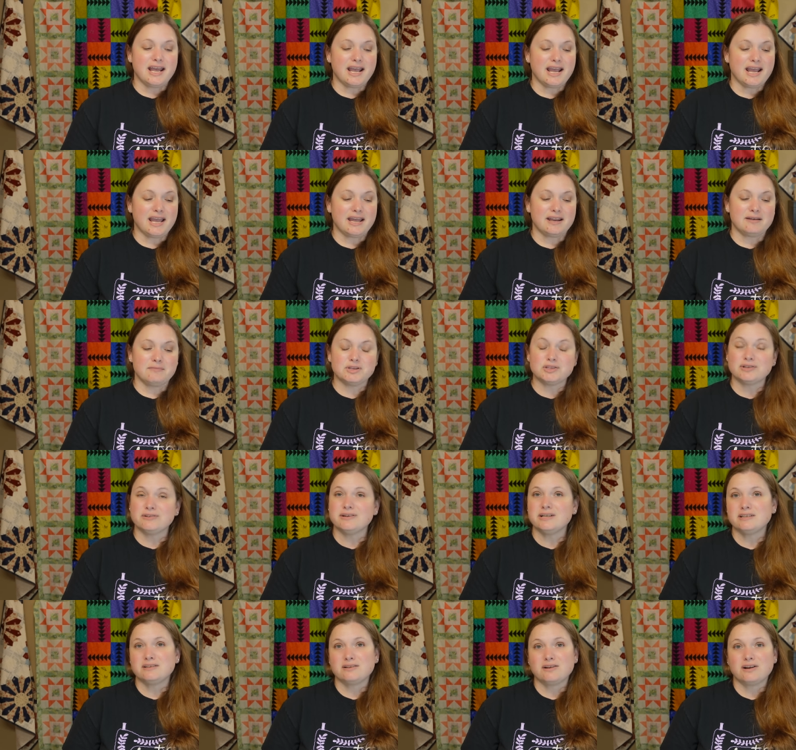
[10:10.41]
and
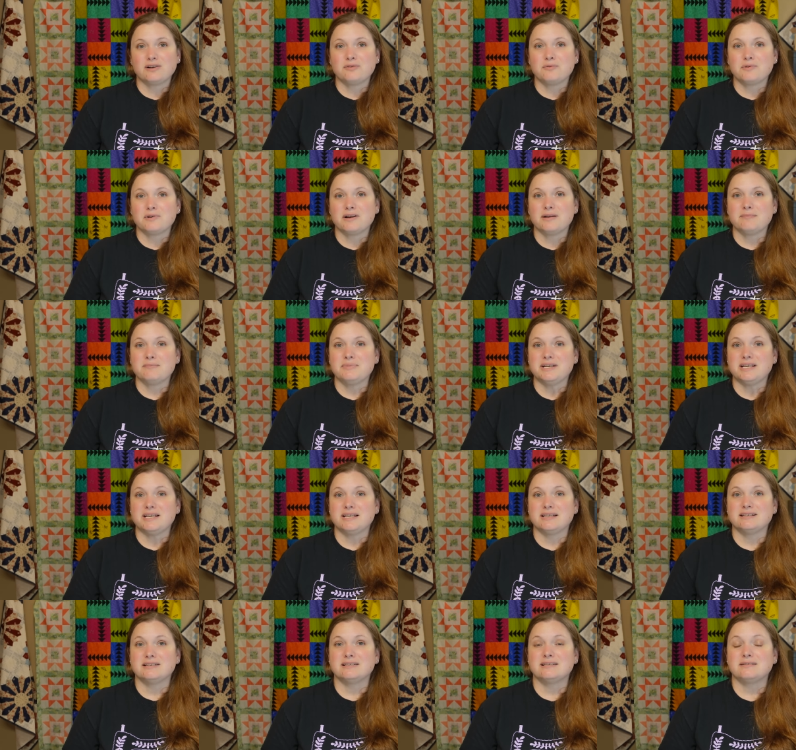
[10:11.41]
Missouri Star Quilt
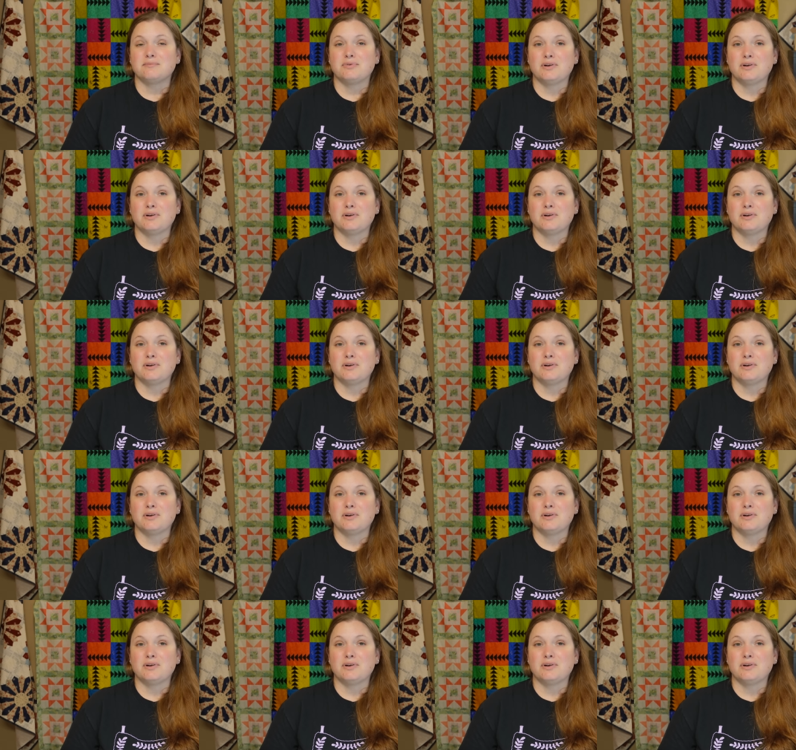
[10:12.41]
Company's